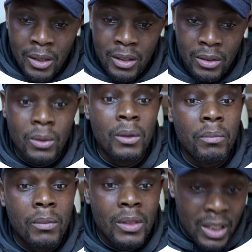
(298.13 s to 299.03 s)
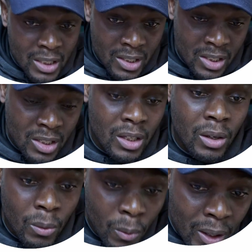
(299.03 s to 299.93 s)
So this is
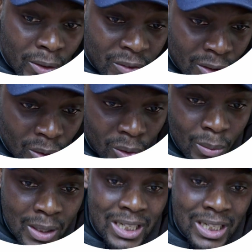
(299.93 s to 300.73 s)
one of the documents